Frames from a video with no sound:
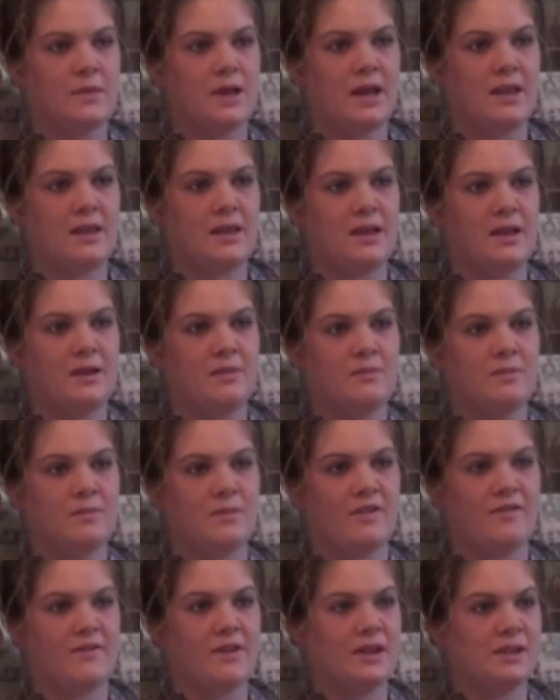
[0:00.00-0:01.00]
And then
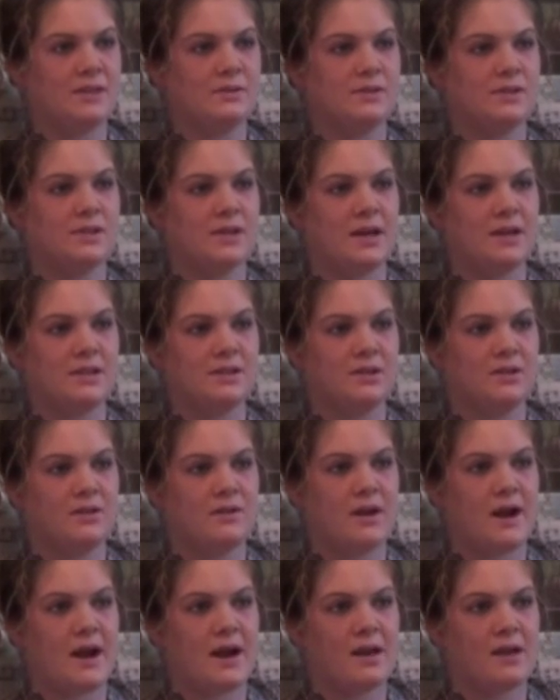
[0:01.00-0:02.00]
my fingers will start to
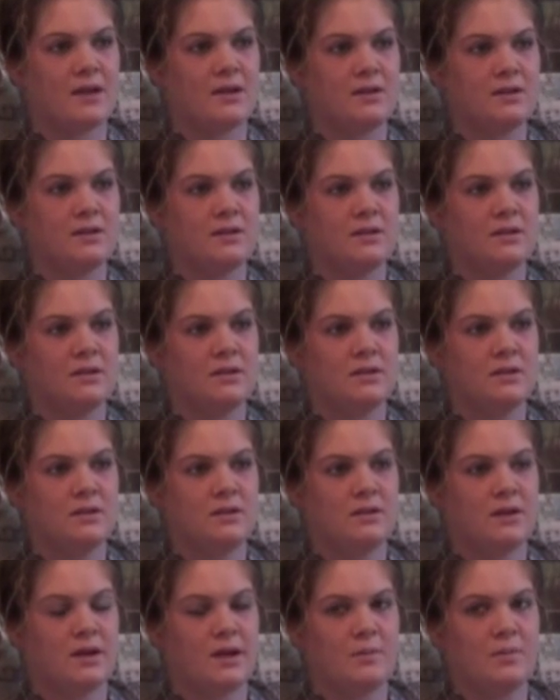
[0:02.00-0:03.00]
crack
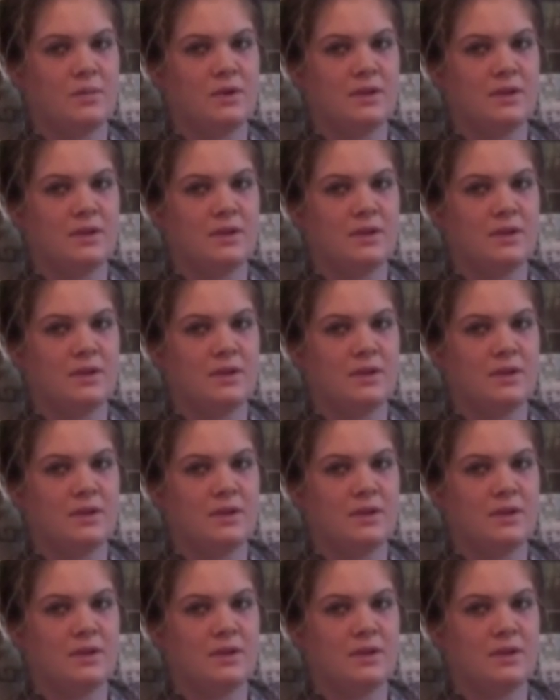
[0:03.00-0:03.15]
and